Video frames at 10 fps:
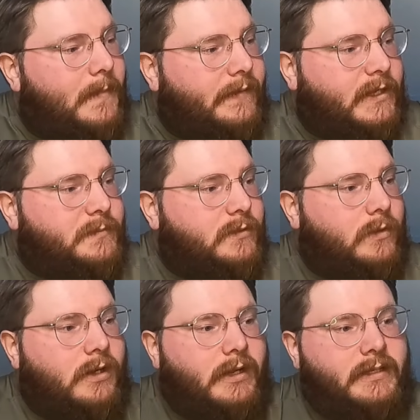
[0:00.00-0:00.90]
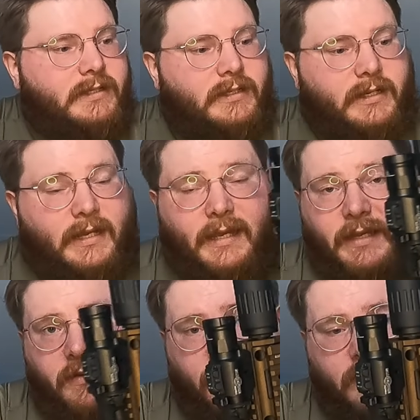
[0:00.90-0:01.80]
Attachment wise, it
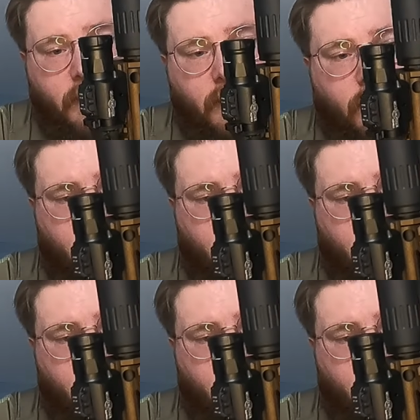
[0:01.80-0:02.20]
has a wrist reel